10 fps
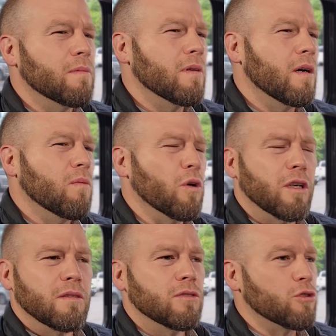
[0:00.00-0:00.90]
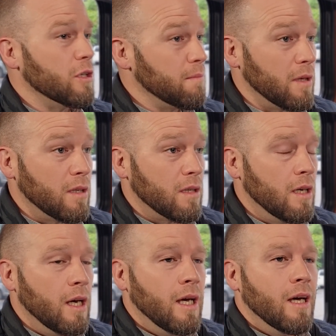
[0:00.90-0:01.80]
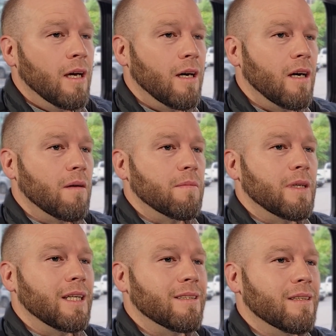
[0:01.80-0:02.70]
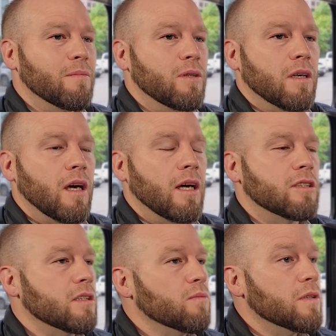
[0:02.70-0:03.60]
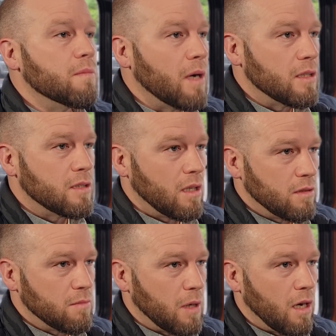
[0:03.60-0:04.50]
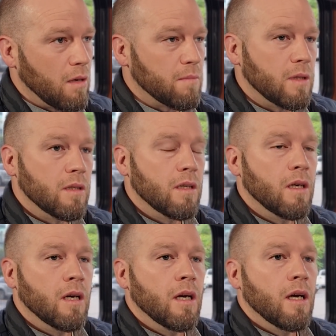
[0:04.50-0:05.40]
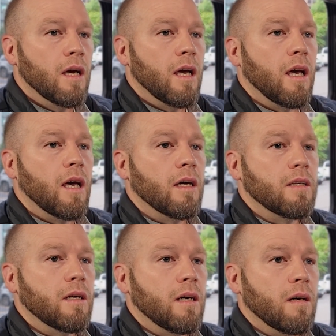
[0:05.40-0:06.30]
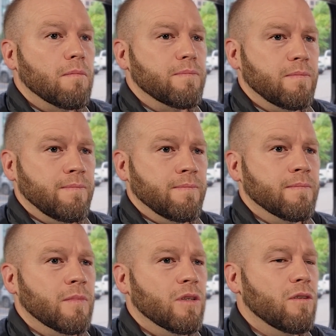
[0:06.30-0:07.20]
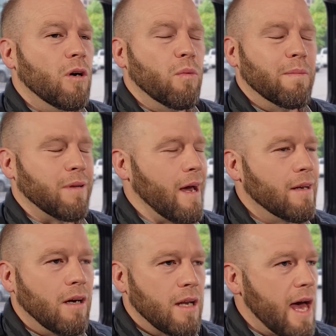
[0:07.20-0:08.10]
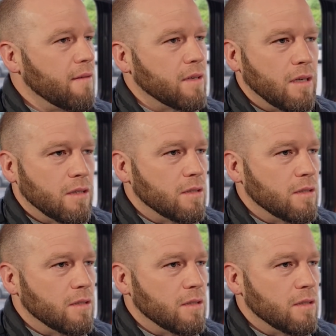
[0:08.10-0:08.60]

working treatment in communication with my son's mom, and we planned on having a good